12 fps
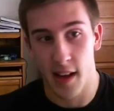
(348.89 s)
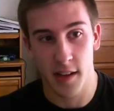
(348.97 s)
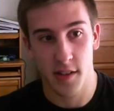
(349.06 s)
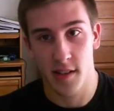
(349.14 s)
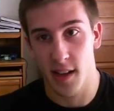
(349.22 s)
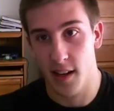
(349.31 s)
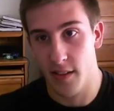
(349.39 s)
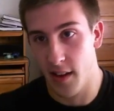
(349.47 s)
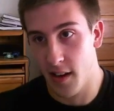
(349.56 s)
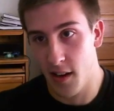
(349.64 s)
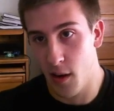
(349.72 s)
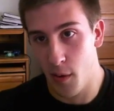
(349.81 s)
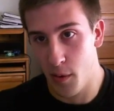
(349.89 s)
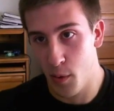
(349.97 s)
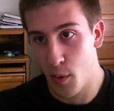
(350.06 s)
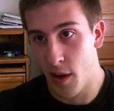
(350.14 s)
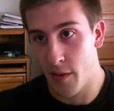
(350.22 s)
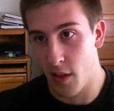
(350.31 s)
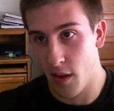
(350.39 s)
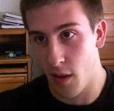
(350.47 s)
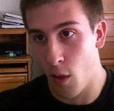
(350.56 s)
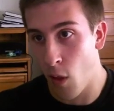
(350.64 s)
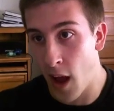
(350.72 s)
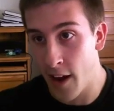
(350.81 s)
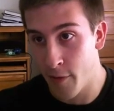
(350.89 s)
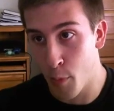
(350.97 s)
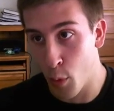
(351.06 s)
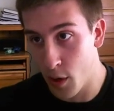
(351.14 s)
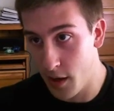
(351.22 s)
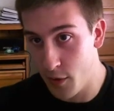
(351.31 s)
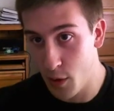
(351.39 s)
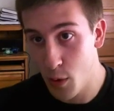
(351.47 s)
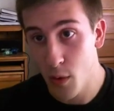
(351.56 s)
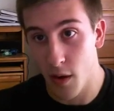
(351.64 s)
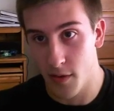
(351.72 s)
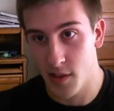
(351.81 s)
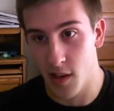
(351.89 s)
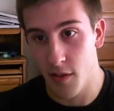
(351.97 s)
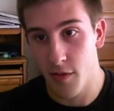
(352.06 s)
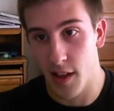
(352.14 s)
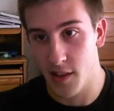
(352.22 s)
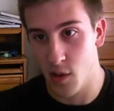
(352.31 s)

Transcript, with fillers: I just think like you know you have a, like a live preview of stuff that's